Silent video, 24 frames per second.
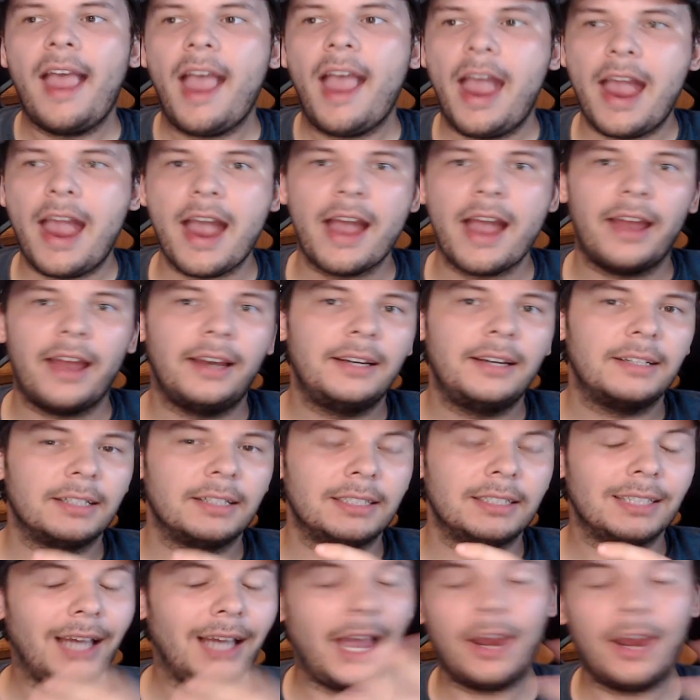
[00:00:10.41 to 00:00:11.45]
And
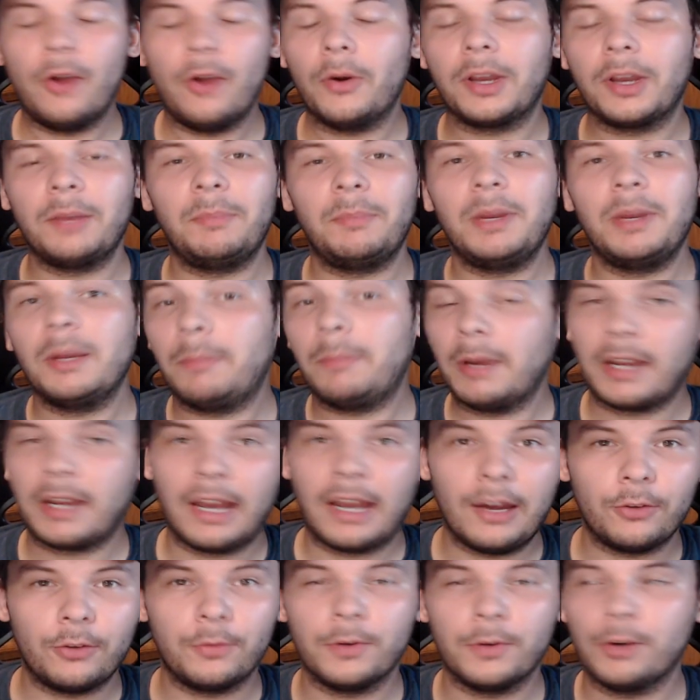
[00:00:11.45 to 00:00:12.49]
I know it can be a bit
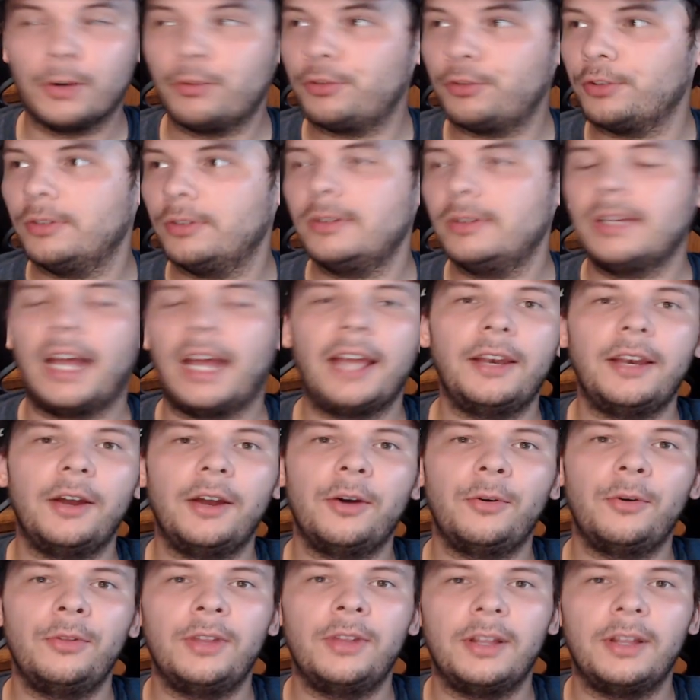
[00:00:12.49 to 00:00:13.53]
controversial. I
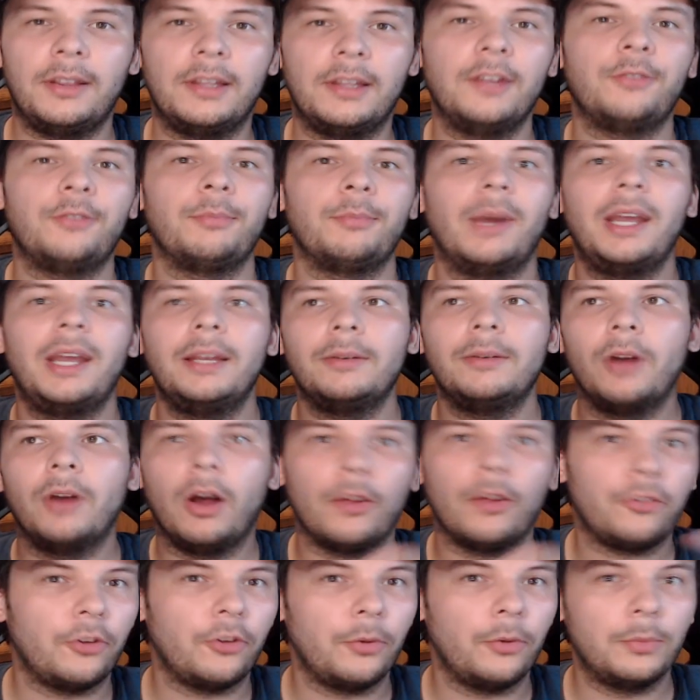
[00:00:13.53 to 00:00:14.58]
know that this might
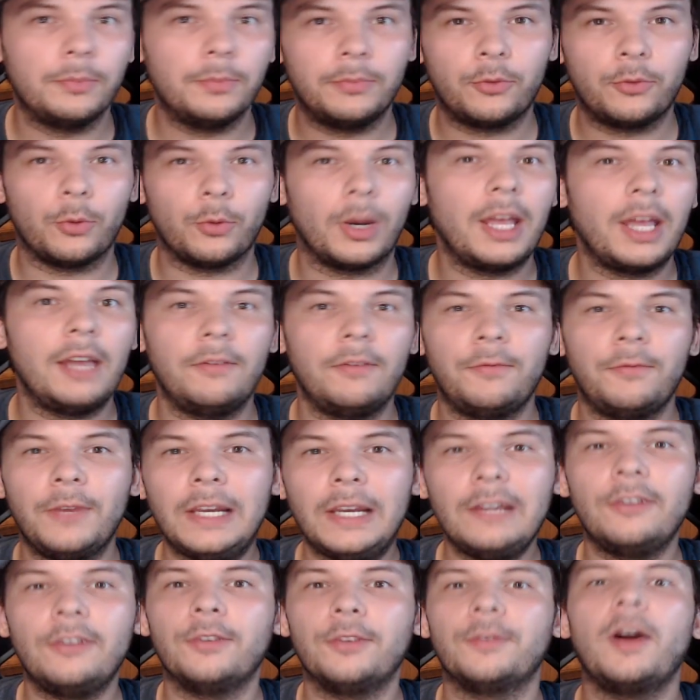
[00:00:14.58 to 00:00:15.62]
also sort of hit
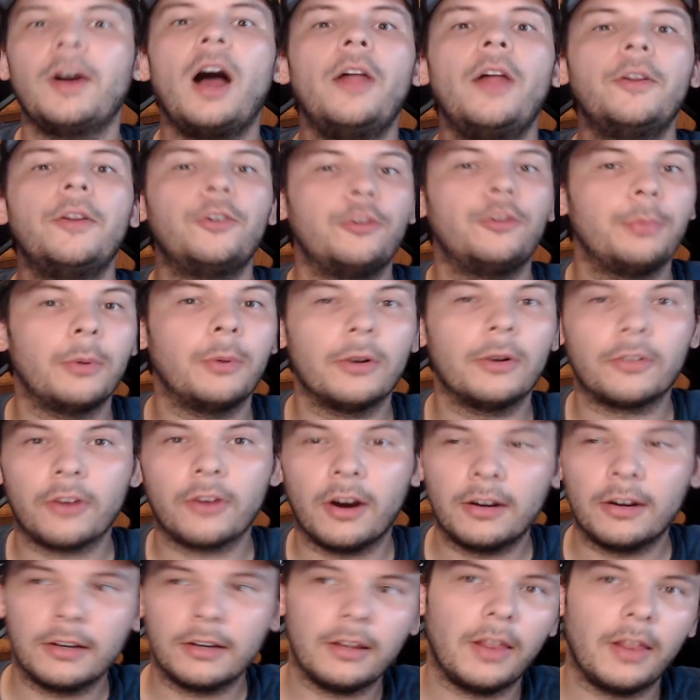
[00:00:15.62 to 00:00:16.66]
feeds of other sports
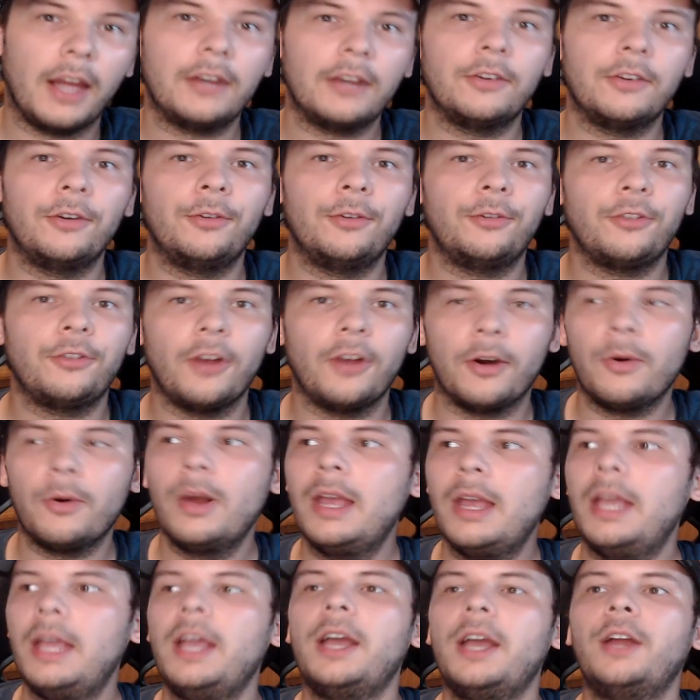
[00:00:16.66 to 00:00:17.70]
card collectors. So
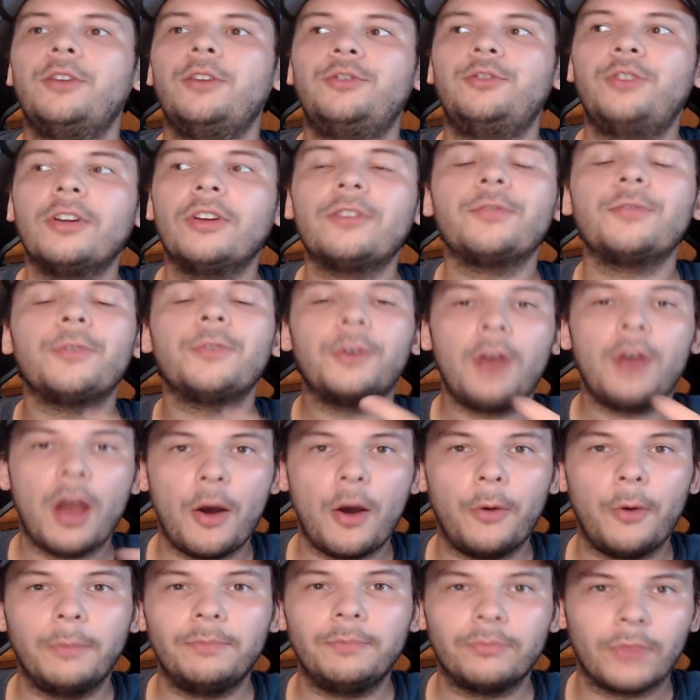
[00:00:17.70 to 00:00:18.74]
just for
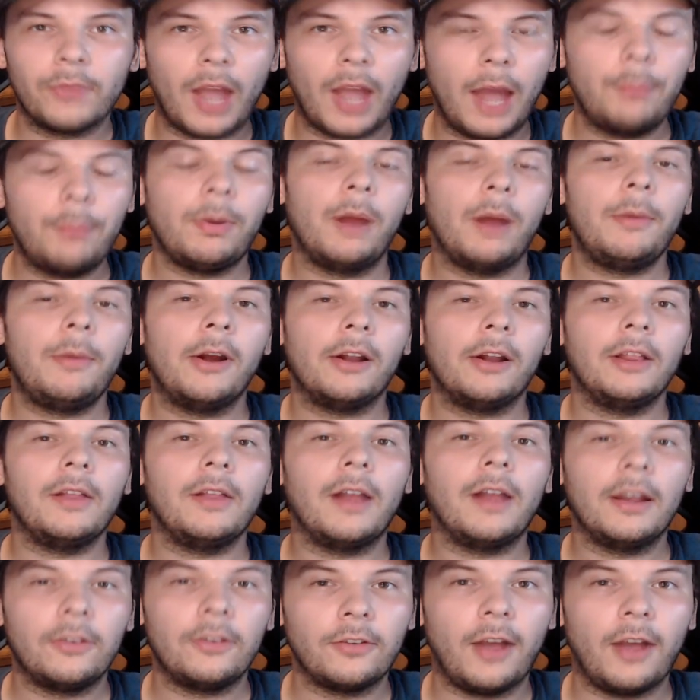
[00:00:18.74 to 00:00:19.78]
note, I primarily
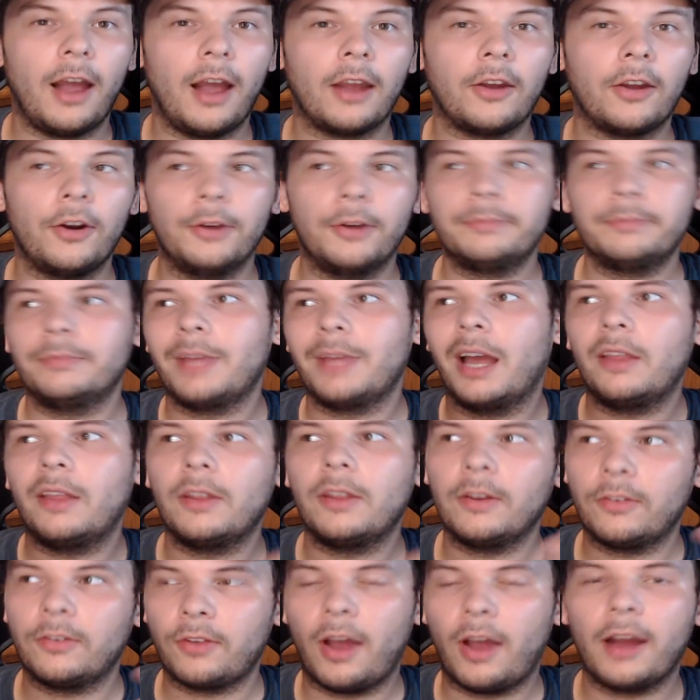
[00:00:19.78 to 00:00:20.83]
like soccer. I
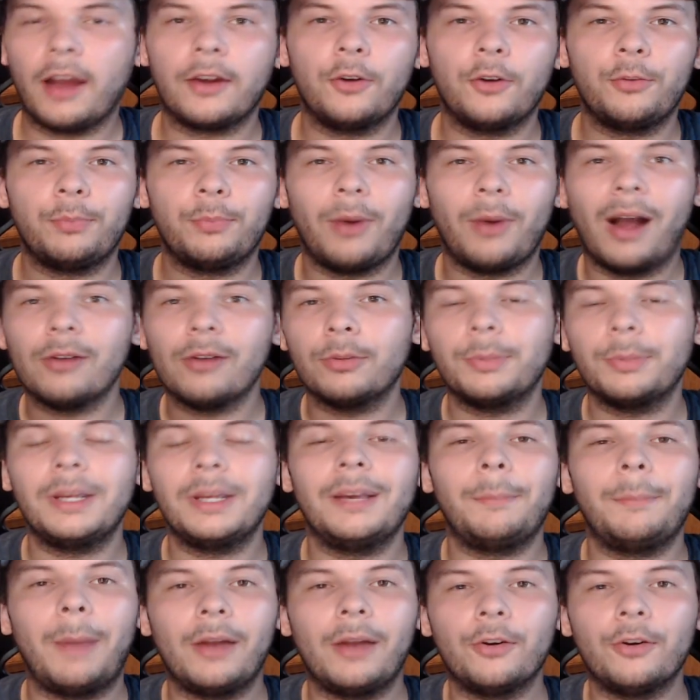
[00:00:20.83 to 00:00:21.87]
think soccer is probably
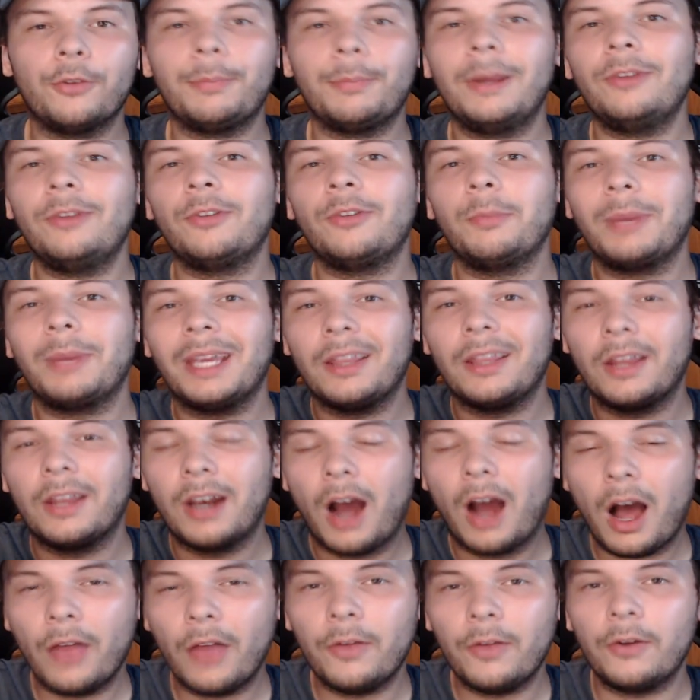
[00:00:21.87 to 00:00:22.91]
a better space to be in than
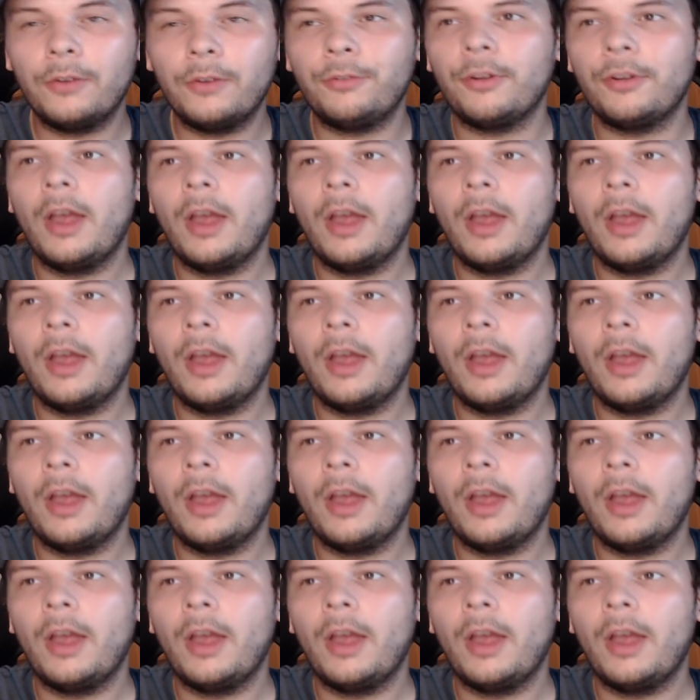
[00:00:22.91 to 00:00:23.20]
others.